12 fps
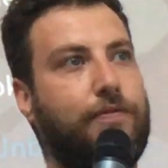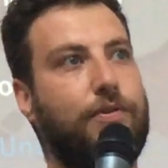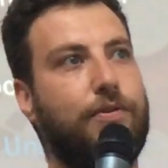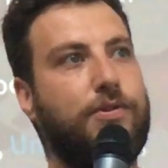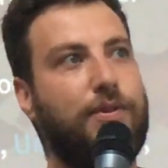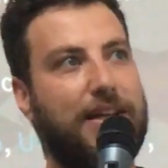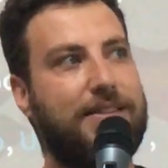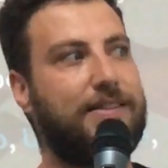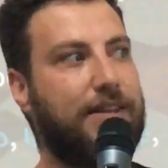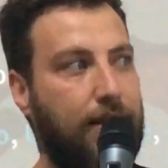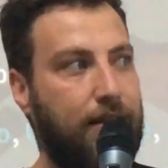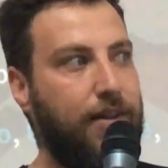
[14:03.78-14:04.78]
of euros, you can
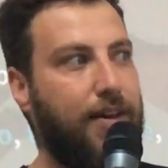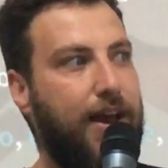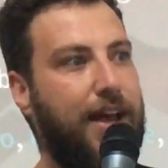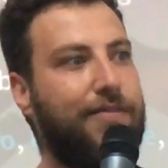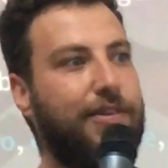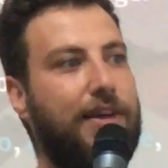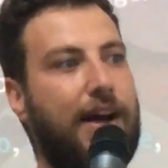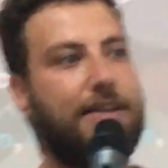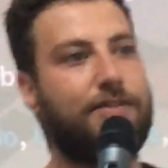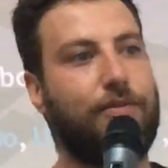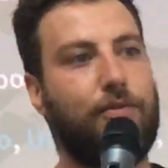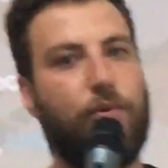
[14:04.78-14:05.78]
still
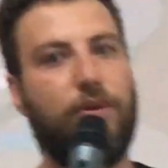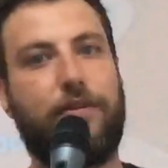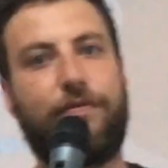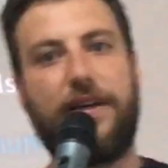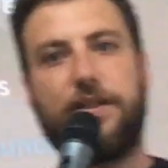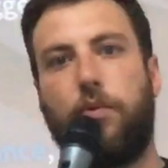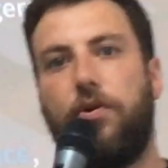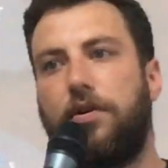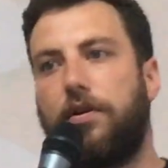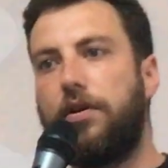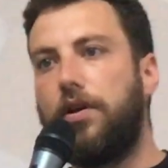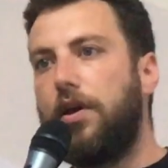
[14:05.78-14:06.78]
advertise on Google and Facebook.
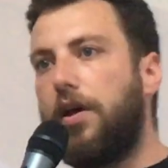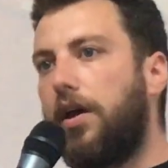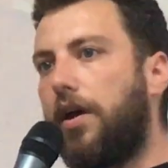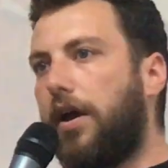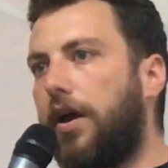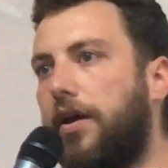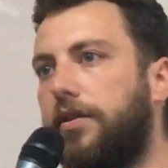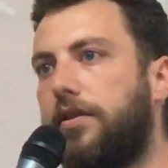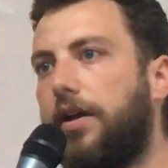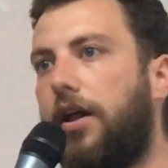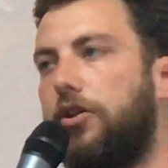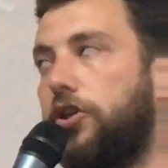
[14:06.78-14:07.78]
And
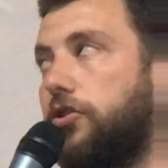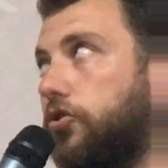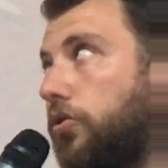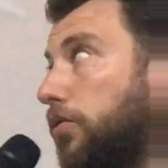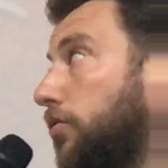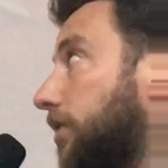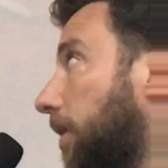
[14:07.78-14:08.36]
I'll just show you